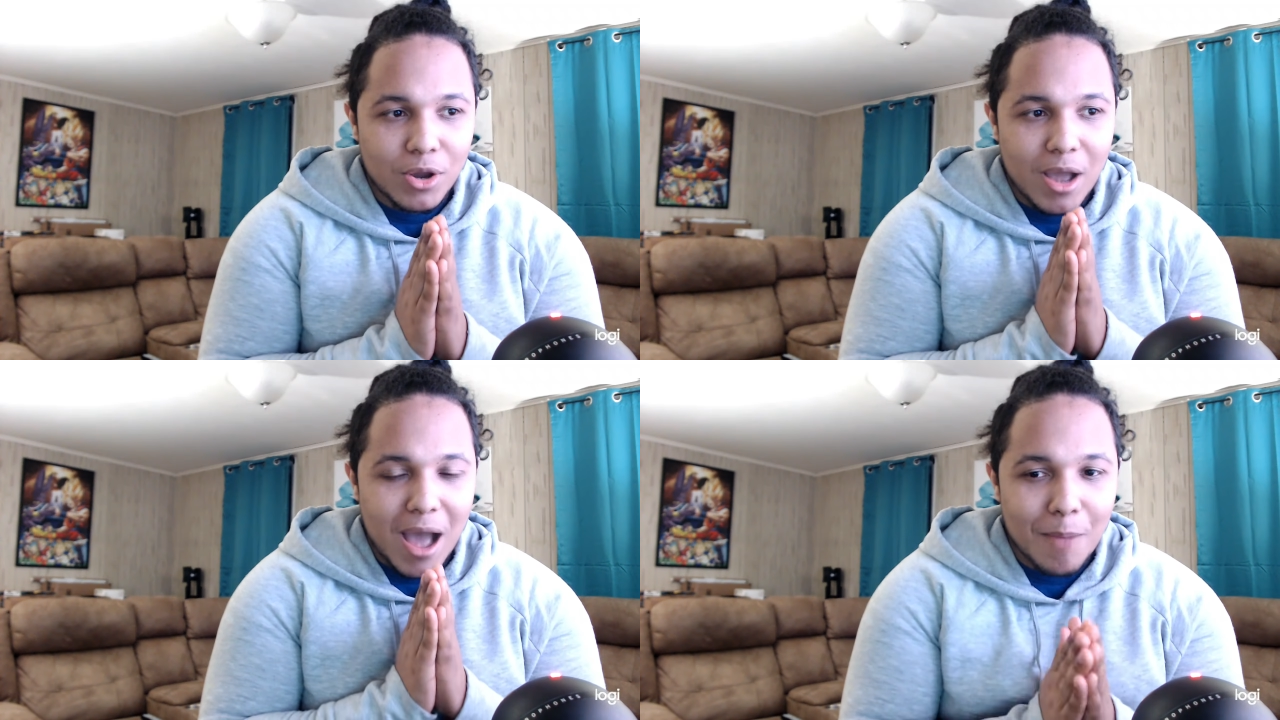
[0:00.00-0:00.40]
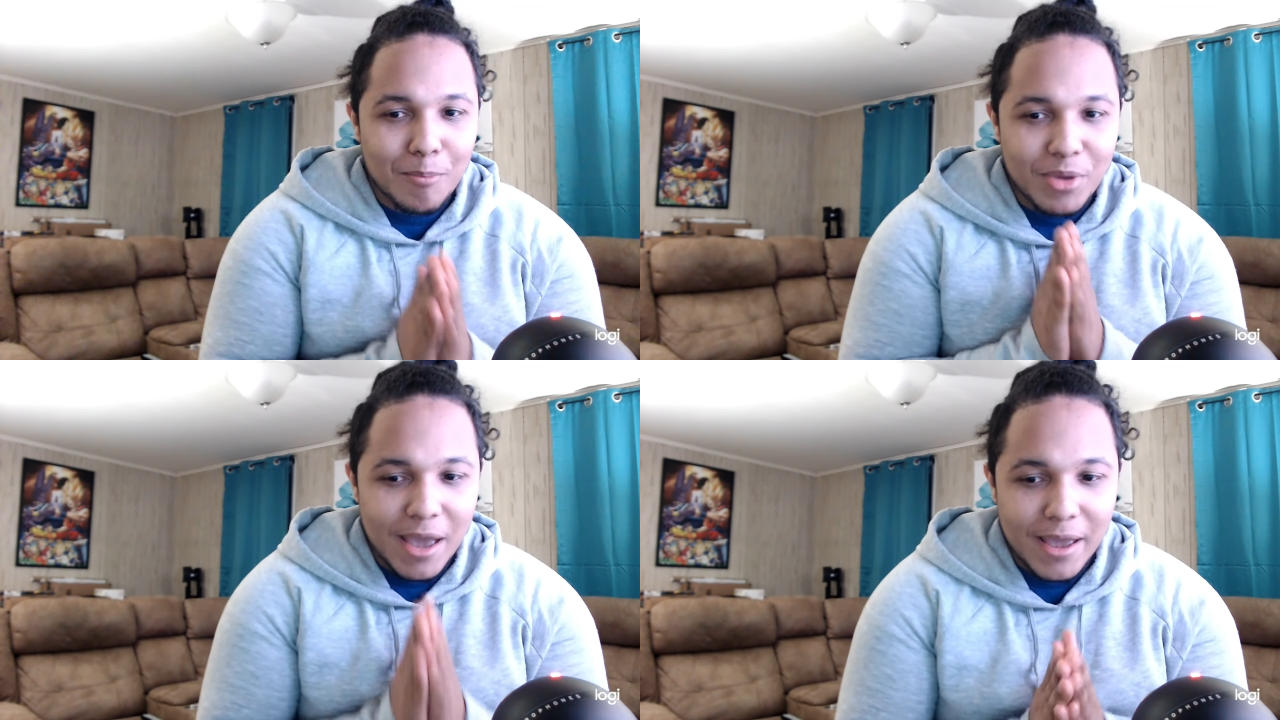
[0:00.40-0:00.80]

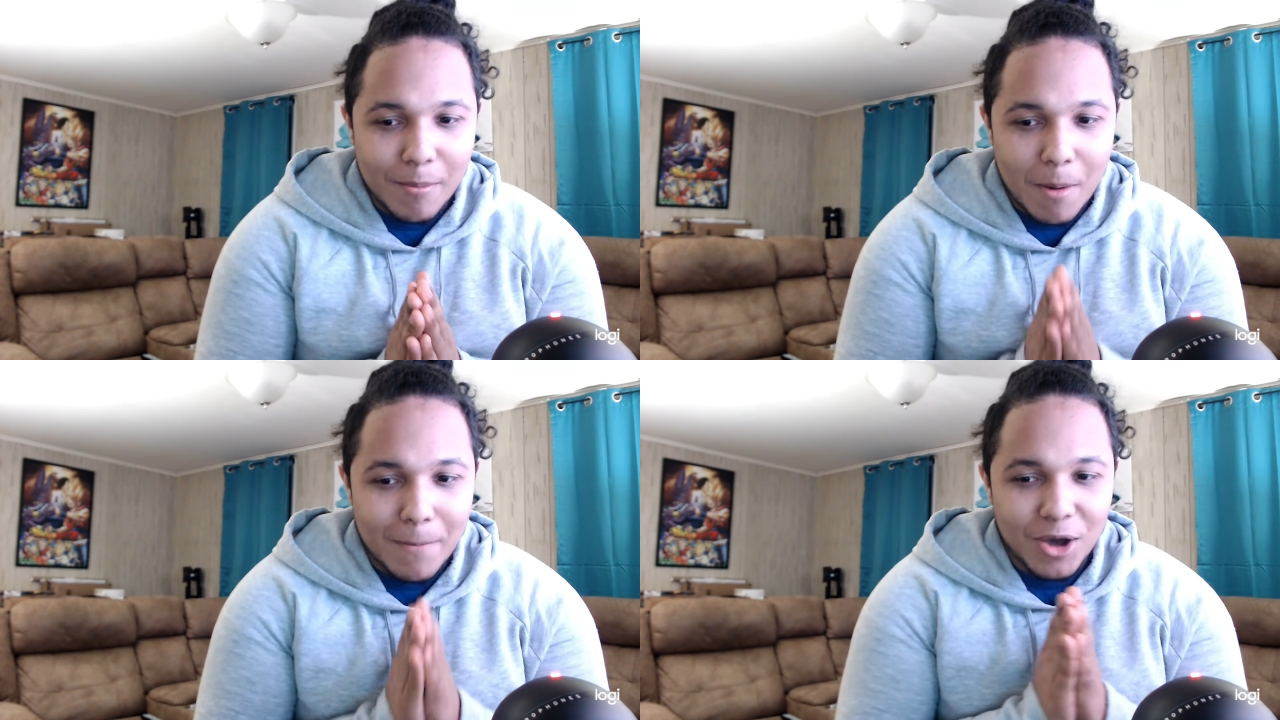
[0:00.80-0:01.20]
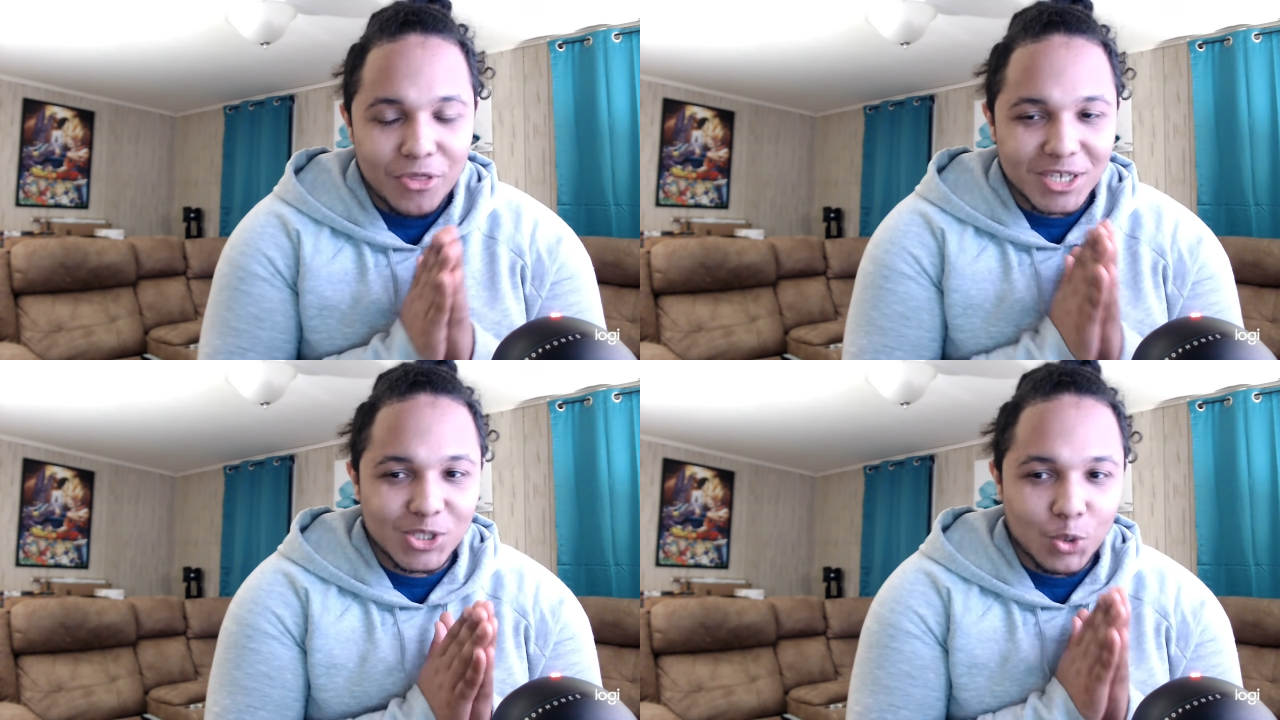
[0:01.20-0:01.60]
happy I am about
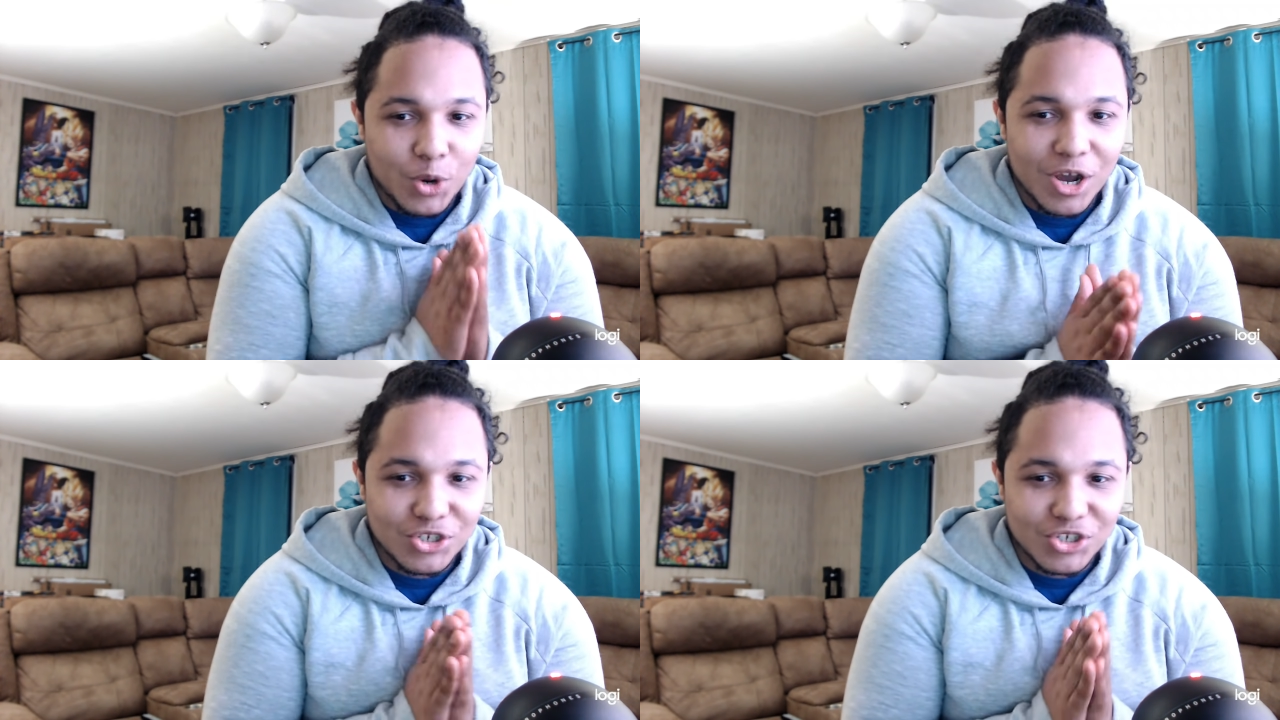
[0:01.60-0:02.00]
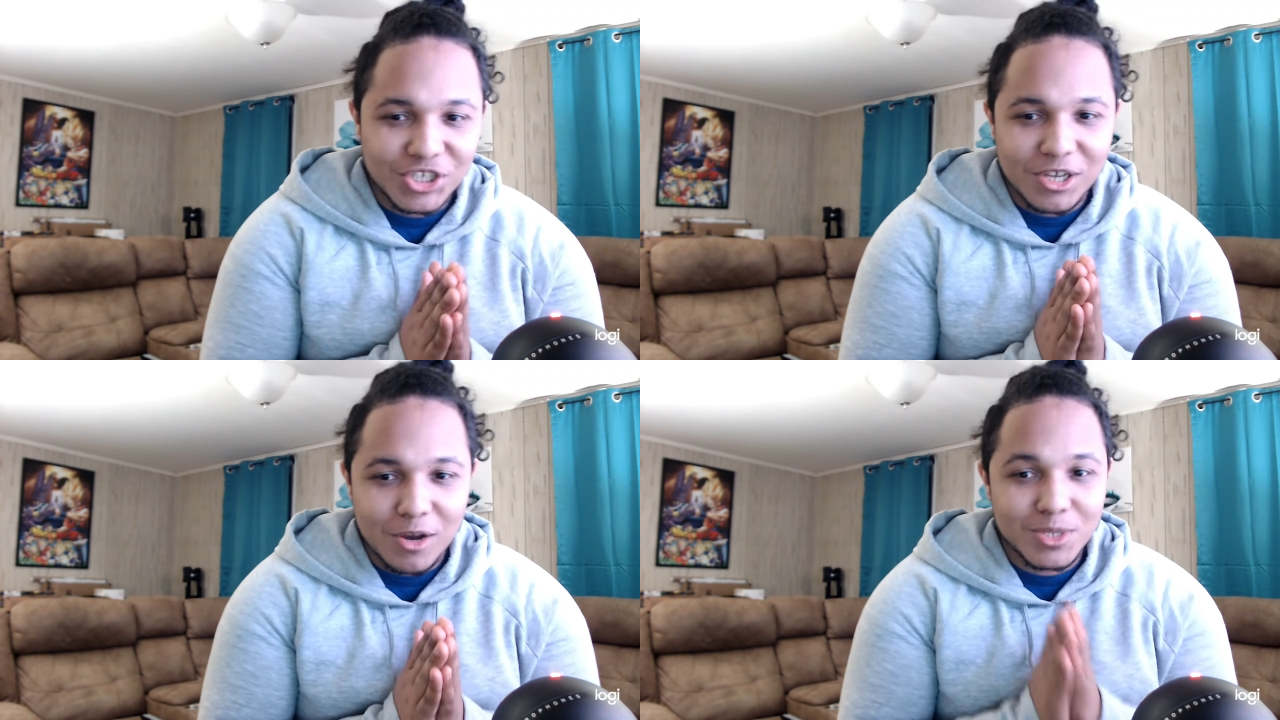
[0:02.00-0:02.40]
this 300
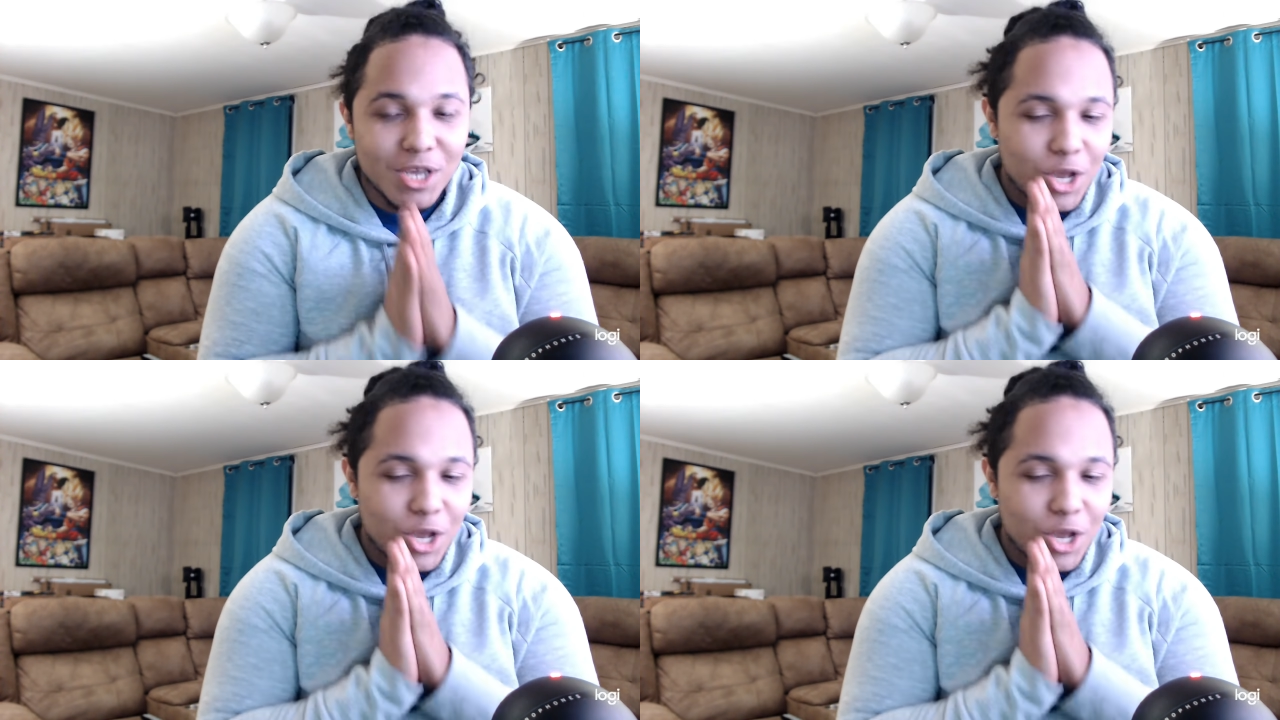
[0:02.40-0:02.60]
subs.